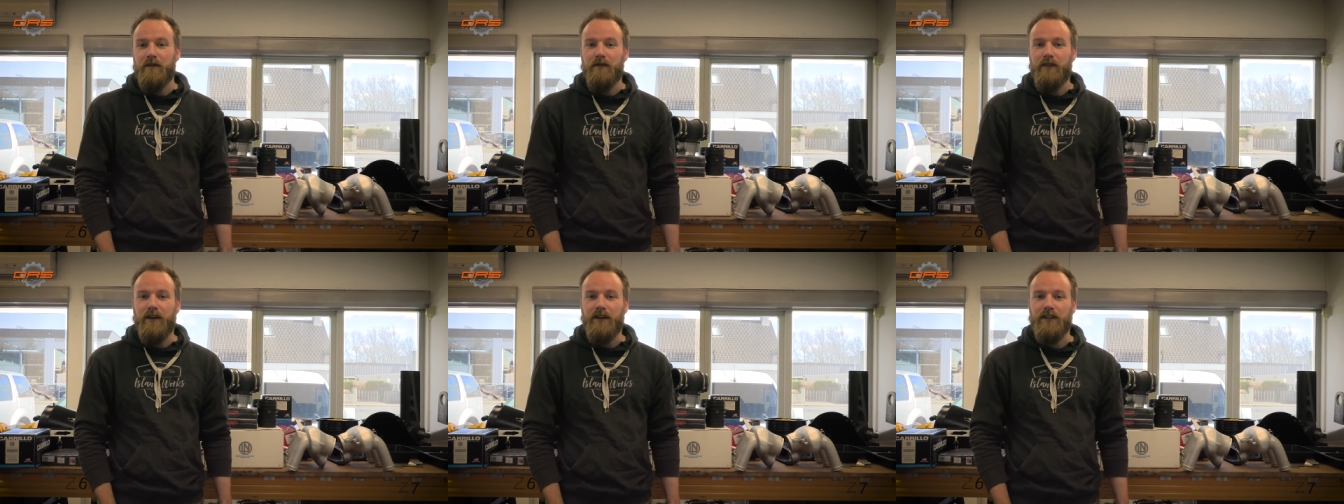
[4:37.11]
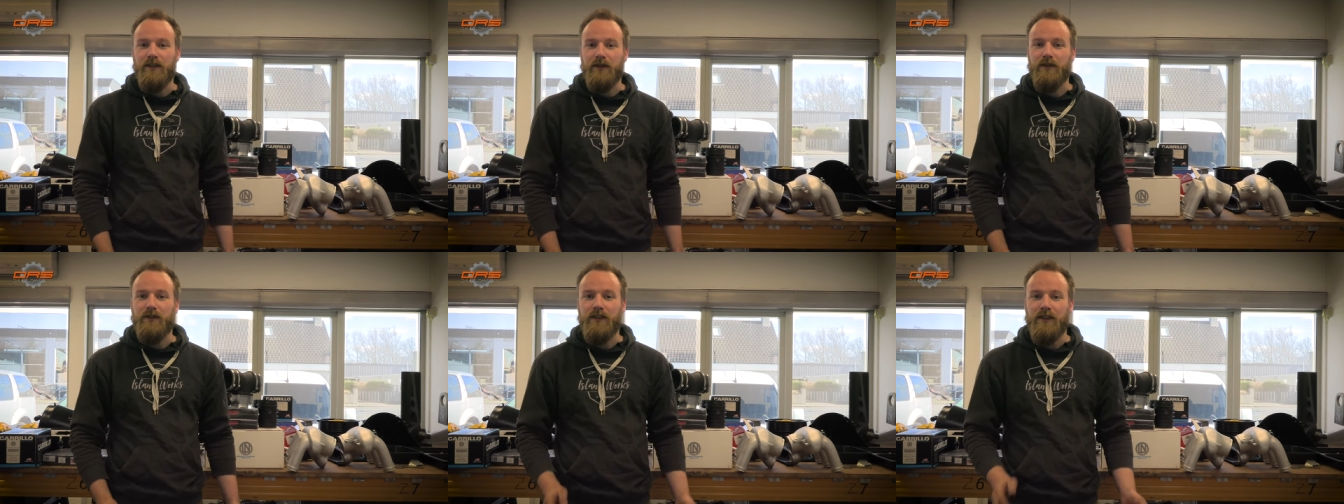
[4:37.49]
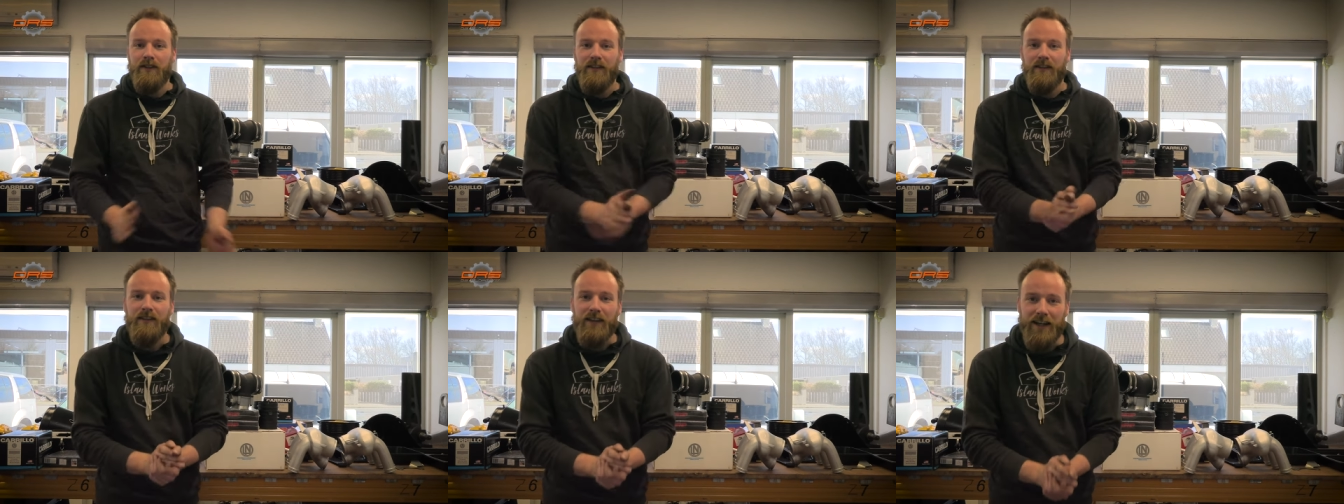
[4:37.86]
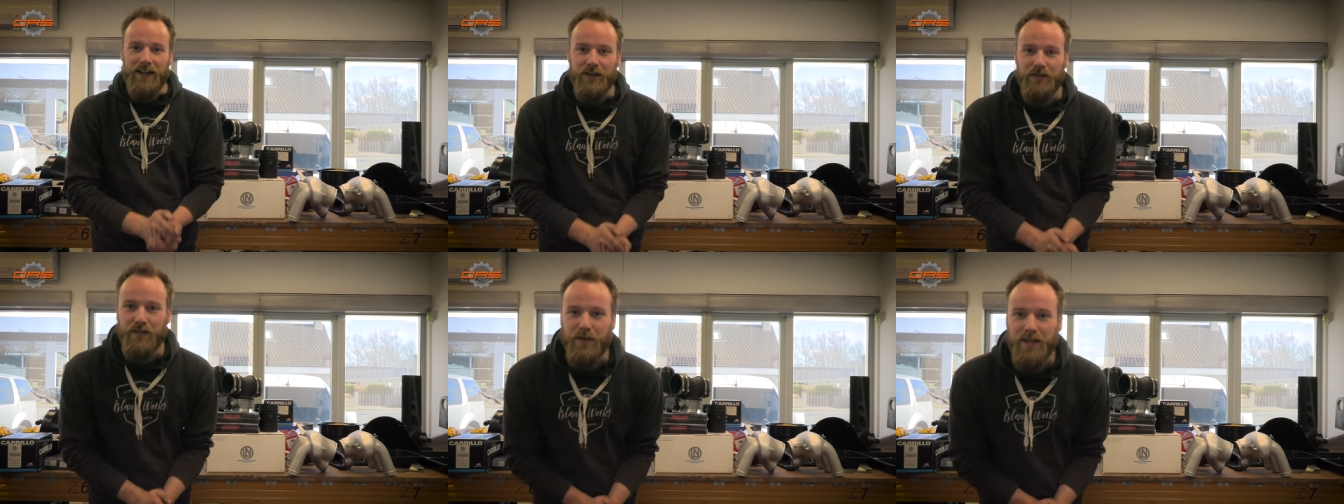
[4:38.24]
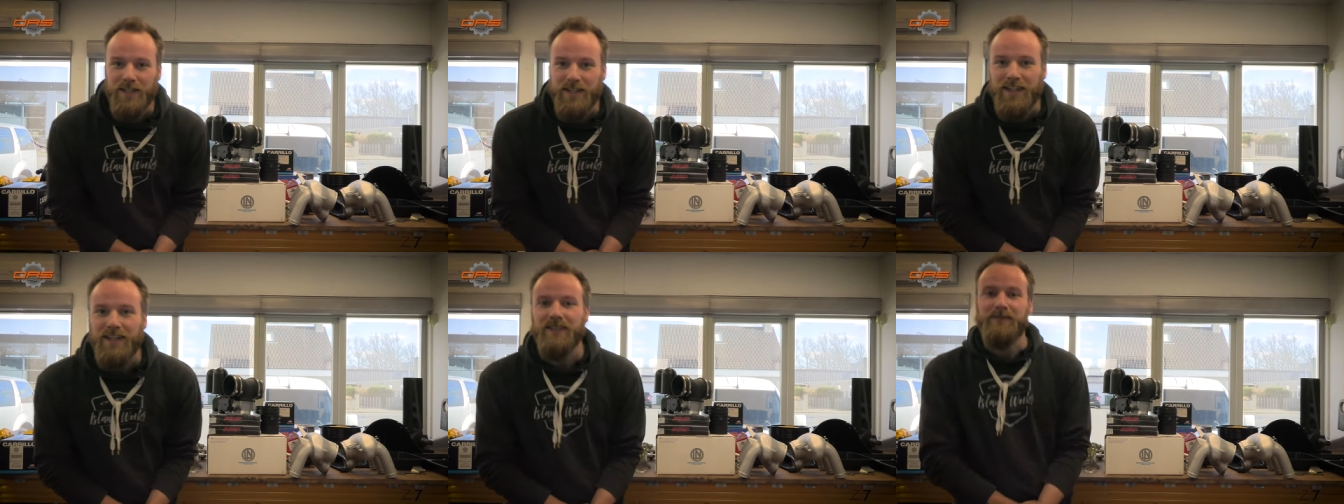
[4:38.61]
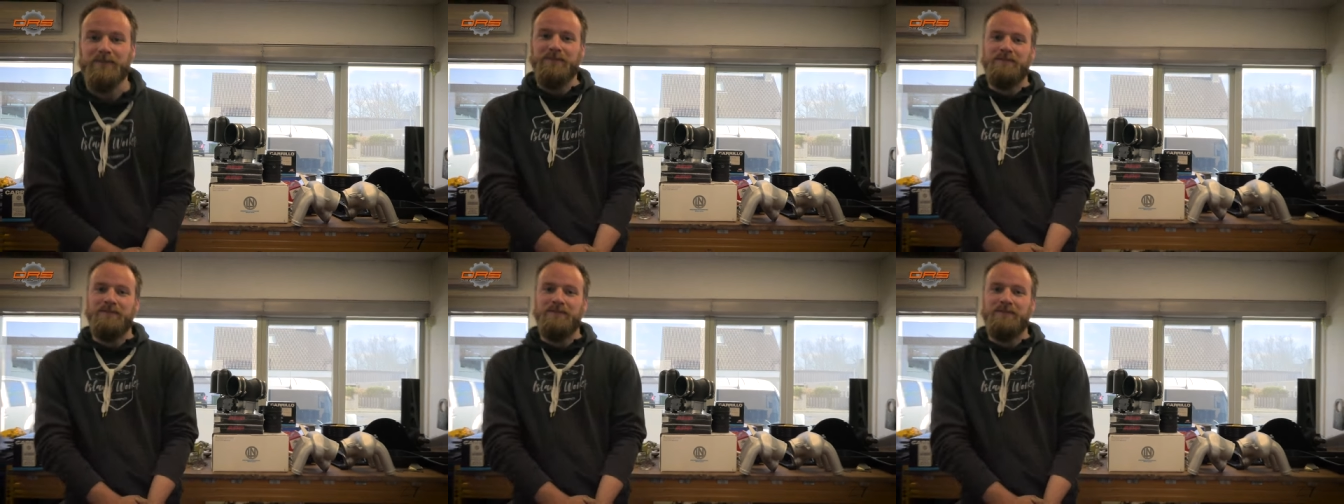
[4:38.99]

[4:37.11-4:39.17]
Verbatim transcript: very soon. Thank you for watching.